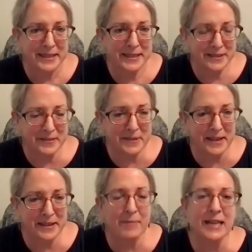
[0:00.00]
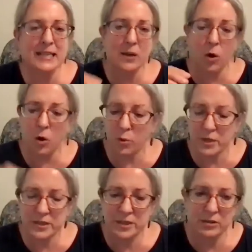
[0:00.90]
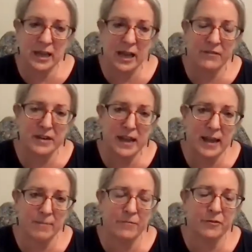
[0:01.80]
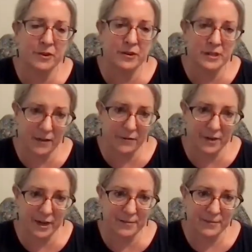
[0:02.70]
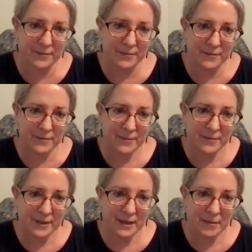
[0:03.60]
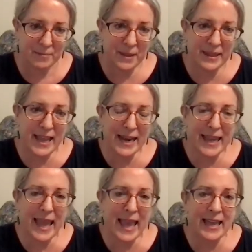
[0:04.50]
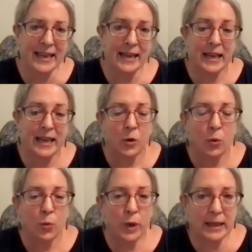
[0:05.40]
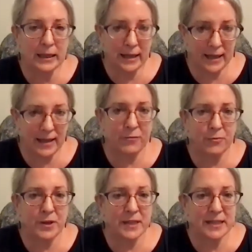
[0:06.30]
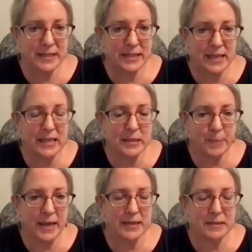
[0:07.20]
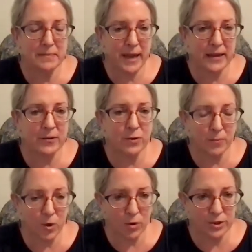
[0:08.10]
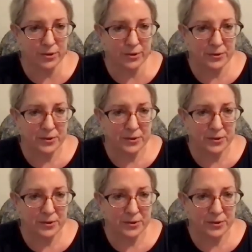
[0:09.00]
You know what I mean? I mean, it's always good to have a name for your suffering. But then again, we live with a disease-based medical model.